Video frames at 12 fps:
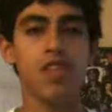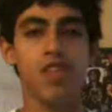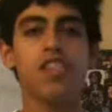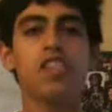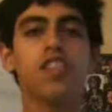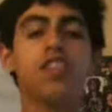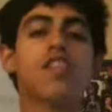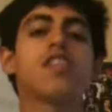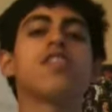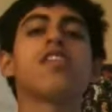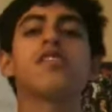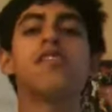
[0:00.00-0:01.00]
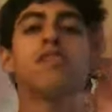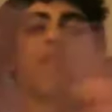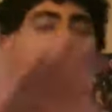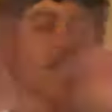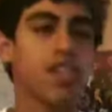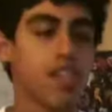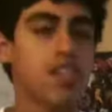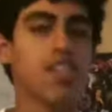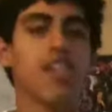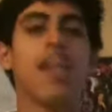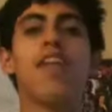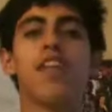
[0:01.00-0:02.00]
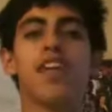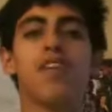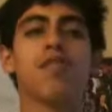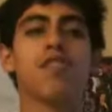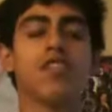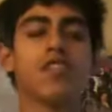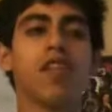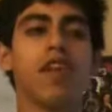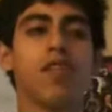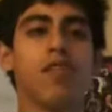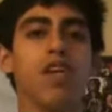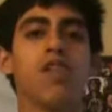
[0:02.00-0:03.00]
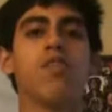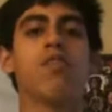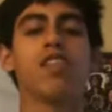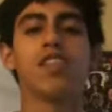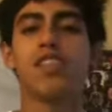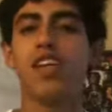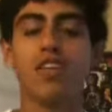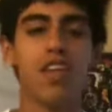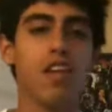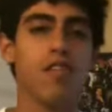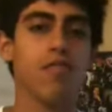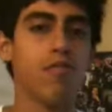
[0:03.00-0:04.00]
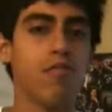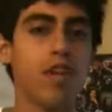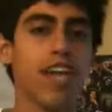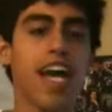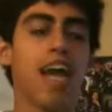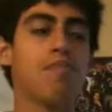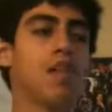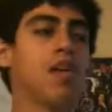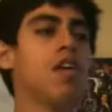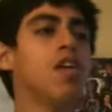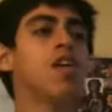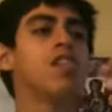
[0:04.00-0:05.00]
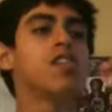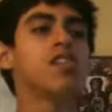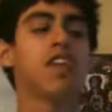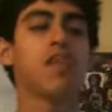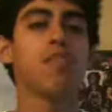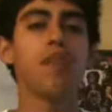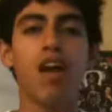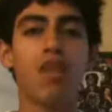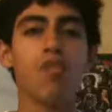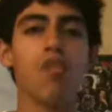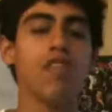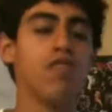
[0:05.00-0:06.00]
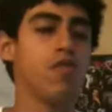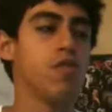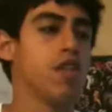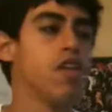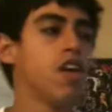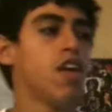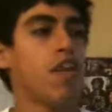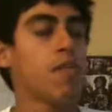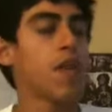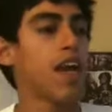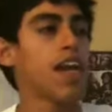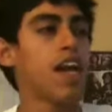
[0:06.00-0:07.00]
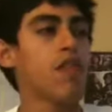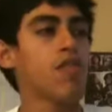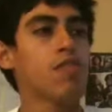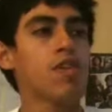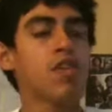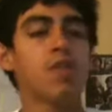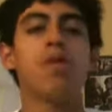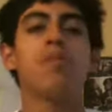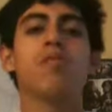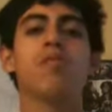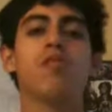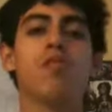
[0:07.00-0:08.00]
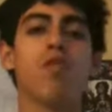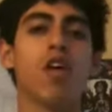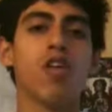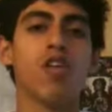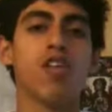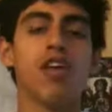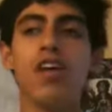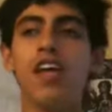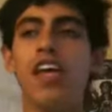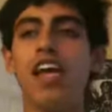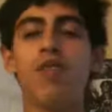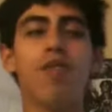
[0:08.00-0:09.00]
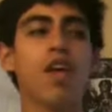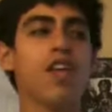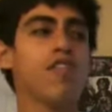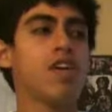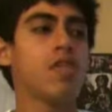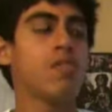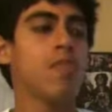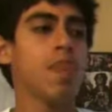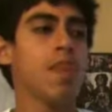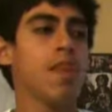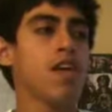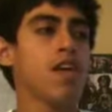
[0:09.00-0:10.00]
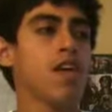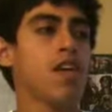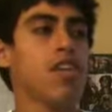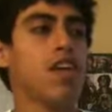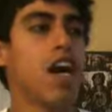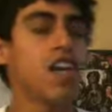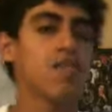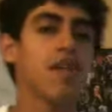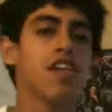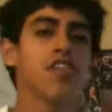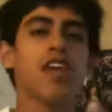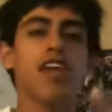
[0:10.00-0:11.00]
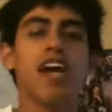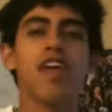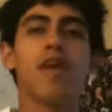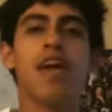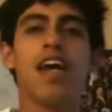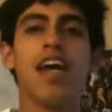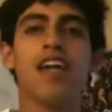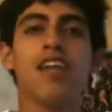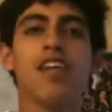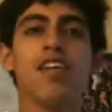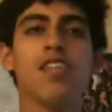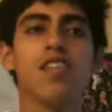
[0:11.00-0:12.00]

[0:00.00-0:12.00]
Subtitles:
this is a scenario. This isn't like real. This didn't really happen. It's just like a parable, if you will. If I'm hanging out with a bunch of people in the world and one of them knocks my drink out of my hand